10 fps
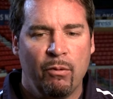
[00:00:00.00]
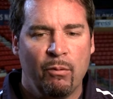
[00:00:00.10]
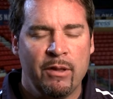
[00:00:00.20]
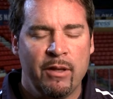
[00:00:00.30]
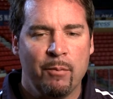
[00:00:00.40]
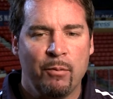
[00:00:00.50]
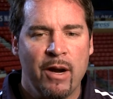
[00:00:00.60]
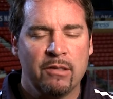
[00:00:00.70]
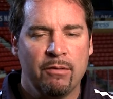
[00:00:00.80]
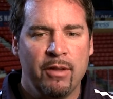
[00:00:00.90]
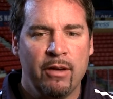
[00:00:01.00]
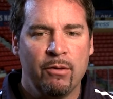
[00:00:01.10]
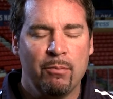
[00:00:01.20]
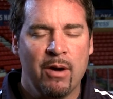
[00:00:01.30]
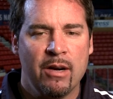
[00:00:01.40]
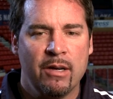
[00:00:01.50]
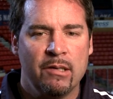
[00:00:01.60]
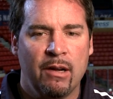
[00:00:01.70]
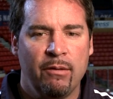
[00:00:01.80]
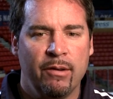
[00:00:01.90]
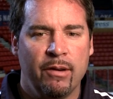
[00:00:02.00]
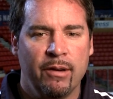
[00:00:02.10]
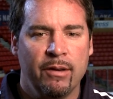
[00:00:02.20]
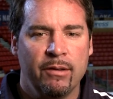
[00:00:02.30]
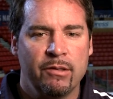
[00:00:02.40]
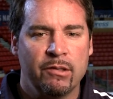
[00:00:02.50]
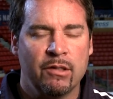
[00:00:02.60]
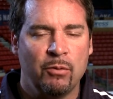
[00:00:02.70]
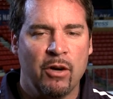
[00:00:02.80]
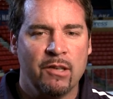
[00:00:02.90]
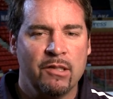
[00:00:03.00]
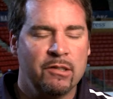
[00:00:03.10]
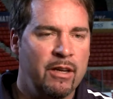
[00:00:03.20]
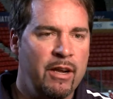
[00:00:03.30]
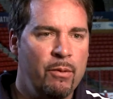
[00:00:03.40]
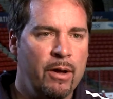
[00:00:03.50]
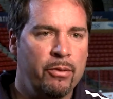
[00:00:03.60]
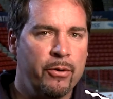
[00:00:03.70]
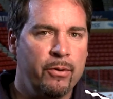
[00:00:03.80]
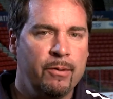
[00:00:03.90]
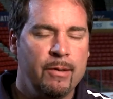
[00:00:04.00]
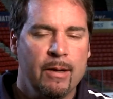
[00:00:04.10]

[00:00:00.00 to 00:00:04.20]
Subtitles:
what the impressive thing with Mark is it's just the process that he went through.